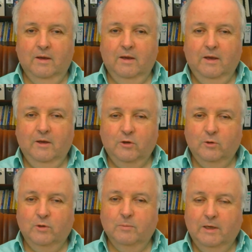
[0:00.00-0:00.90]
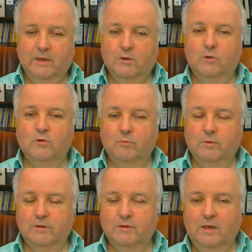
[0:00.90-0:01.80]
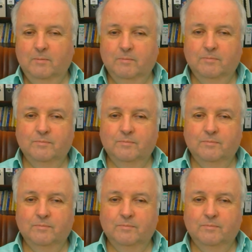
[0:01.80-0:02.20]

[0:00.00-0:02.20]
And during my coaching with him,